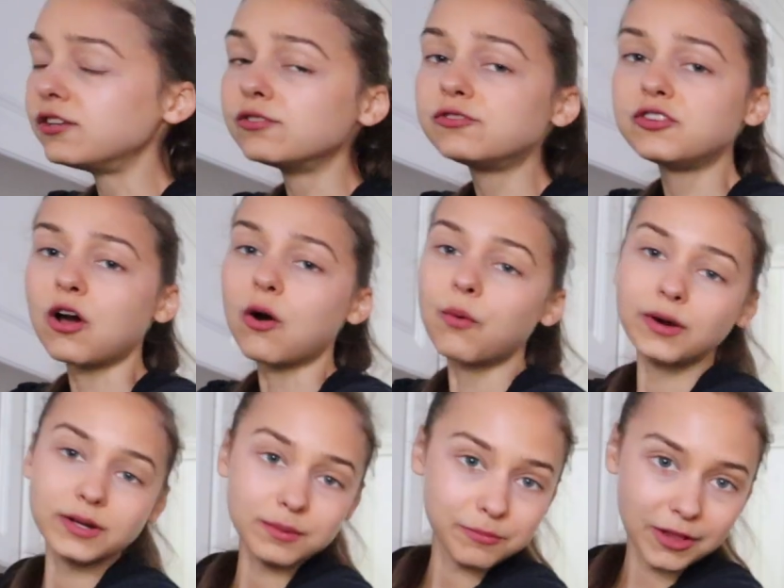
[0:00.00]
you don't
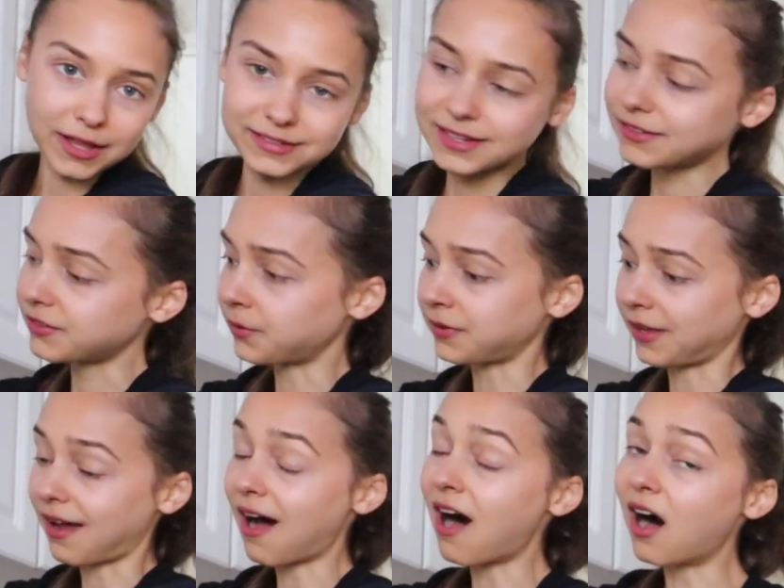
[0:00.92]
want to blend it so it's
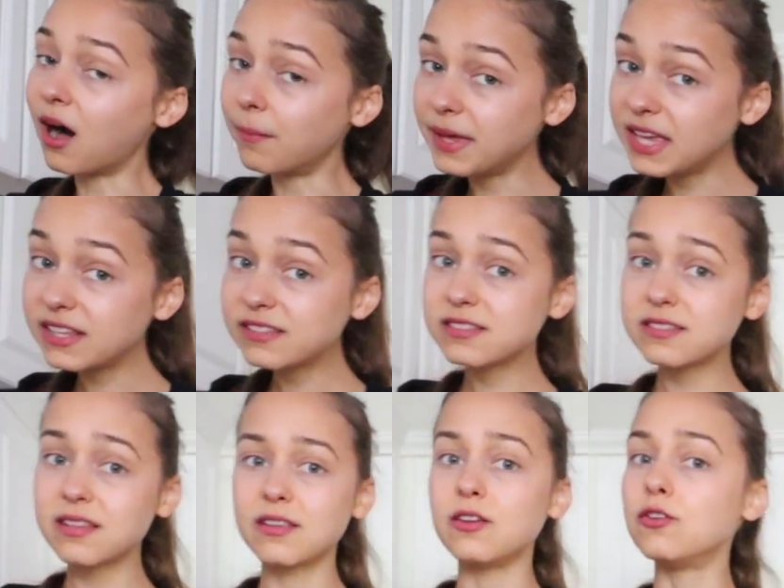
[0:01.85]
like
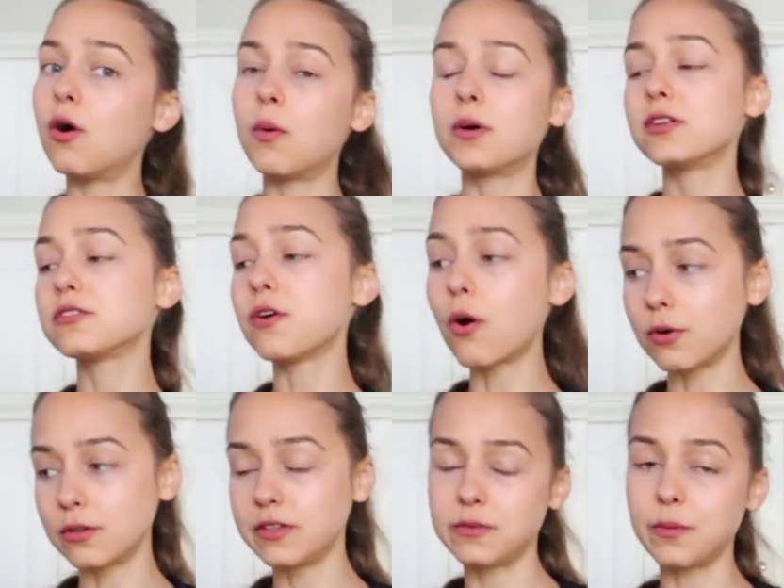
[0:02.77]
hummus. You don't want it
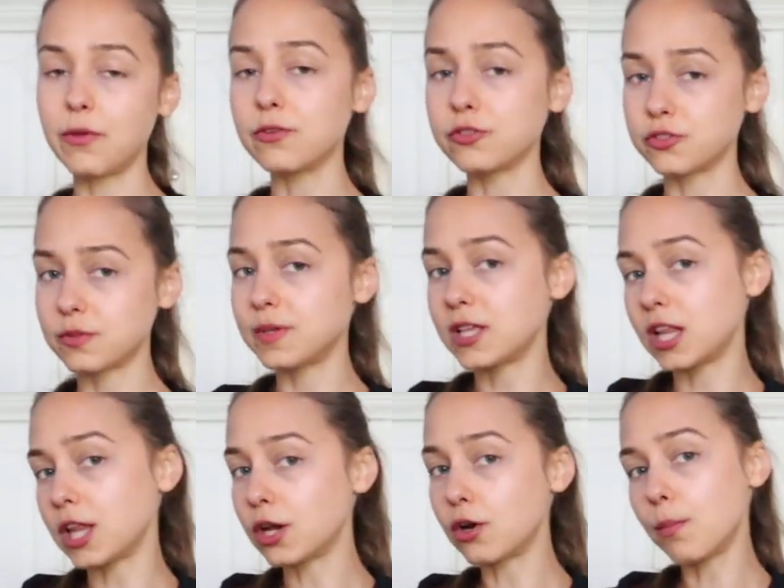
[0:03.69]
totally smooth. There should be a
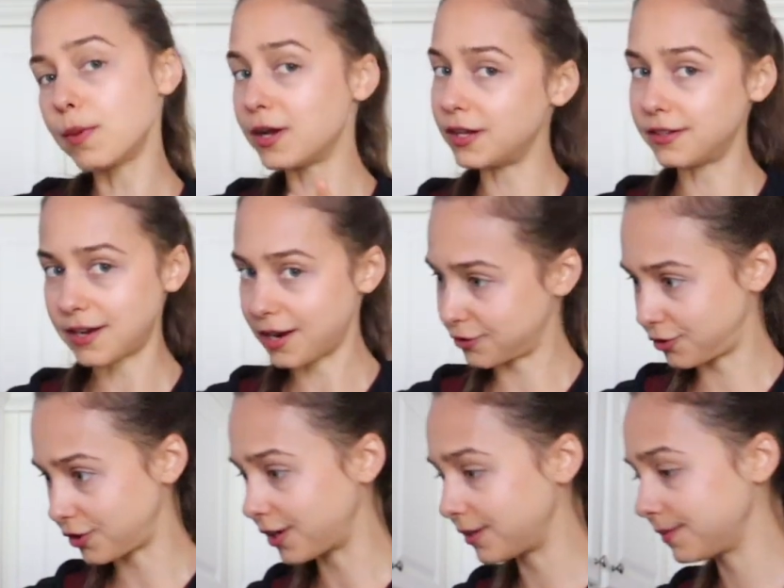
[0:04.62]
little bit of
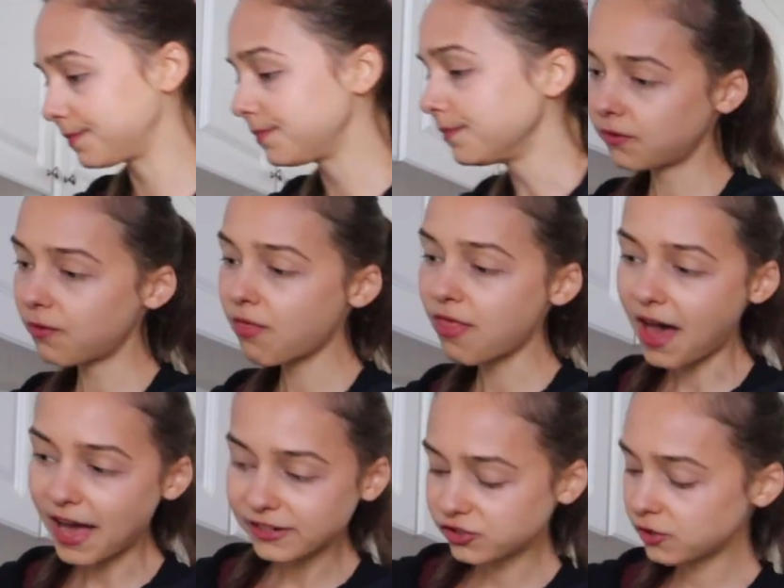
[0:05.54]
texture. So
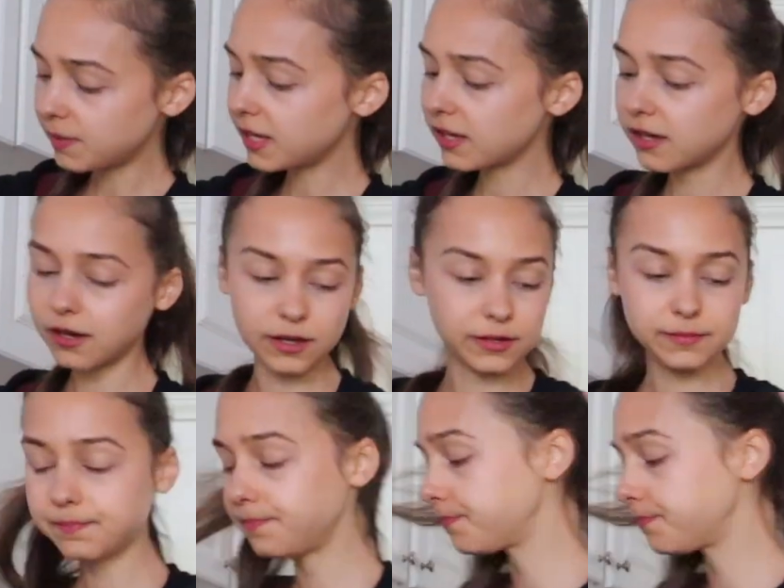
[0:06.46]
that should be good.